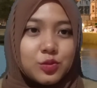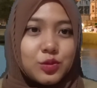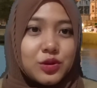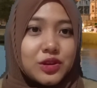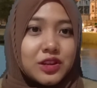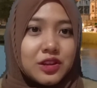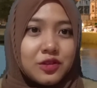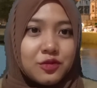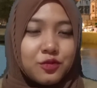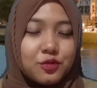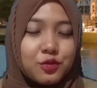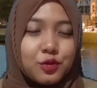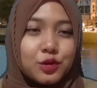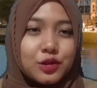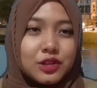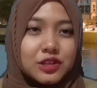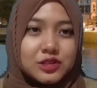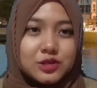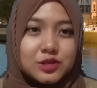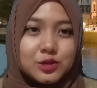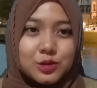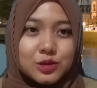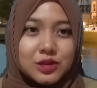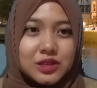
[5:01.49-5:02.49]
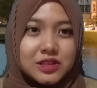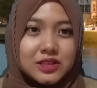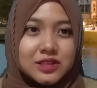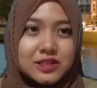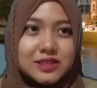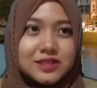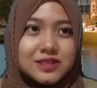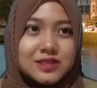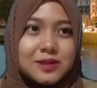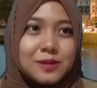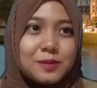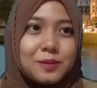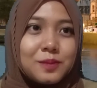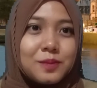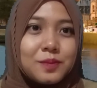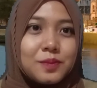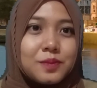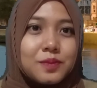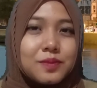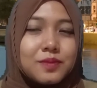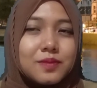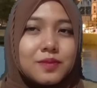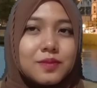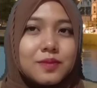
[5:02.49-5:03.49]
the students.
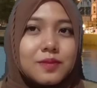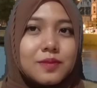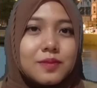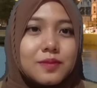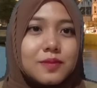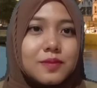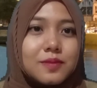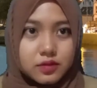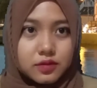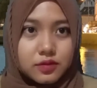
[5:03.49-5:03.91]
For